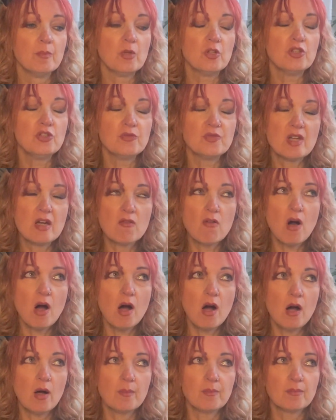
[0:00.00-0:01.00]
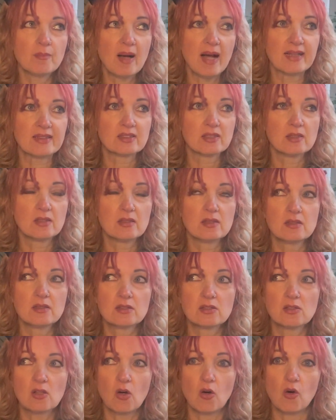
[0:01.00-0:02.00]
There are
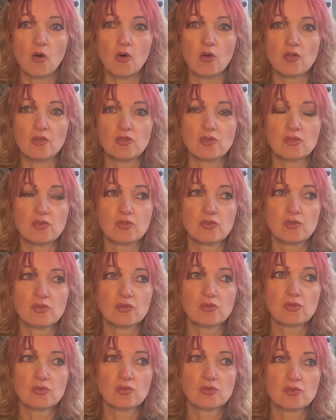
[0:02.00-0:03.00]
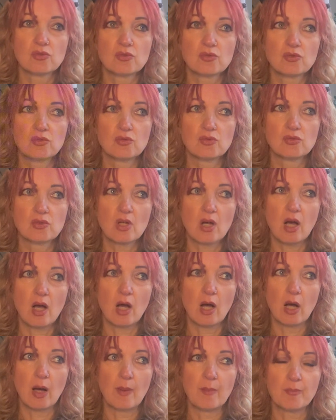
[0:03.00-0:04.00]
patterns on
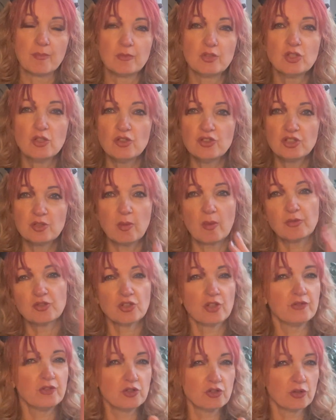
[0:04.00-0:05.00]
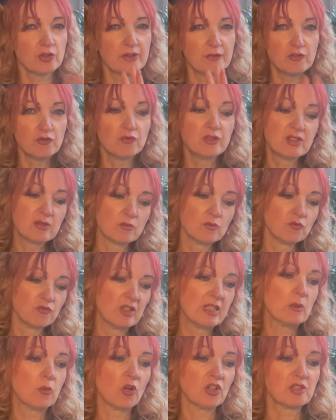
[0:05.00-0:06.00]
YouTube. I'm sure if you
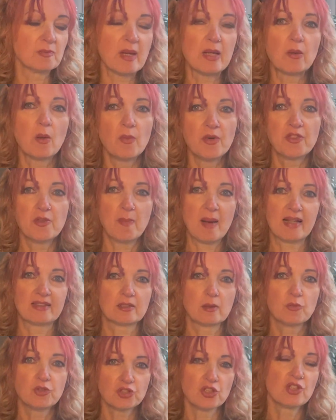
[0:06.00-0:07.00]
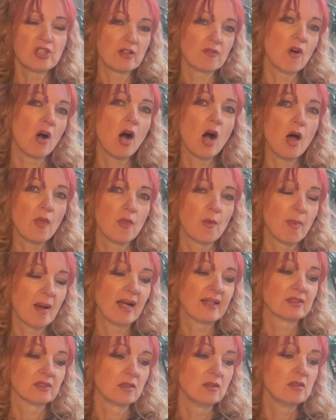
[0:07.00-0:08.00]
really wanted to make one with the pattern, I'm sure there are other
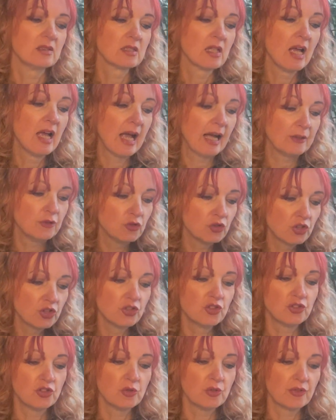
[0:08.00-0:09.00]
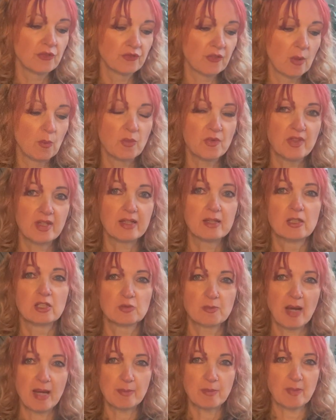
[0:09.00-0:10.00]
patterns, and you could do the front with
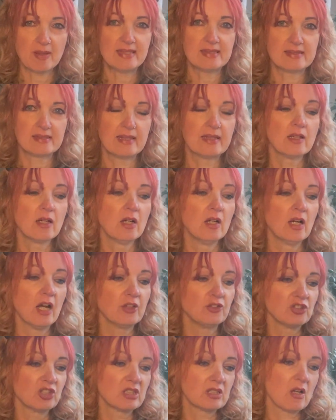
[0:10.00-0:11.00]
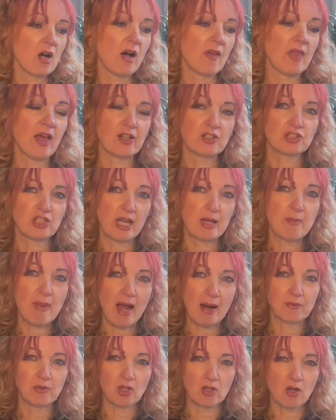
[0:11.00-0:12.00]
English paper piecing and just cut that shape
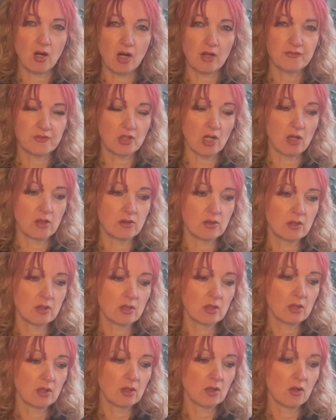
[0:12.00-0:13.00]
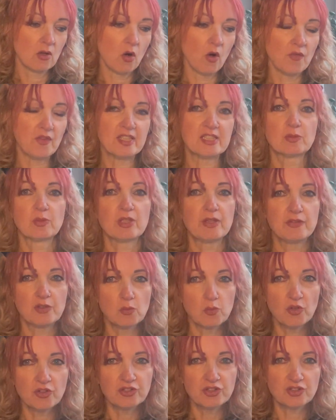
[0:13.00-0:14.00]
out like I've done on this one if you
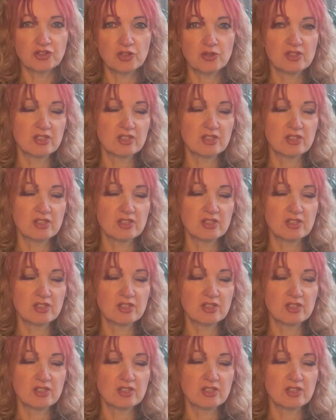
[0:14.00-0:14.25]
wanted to.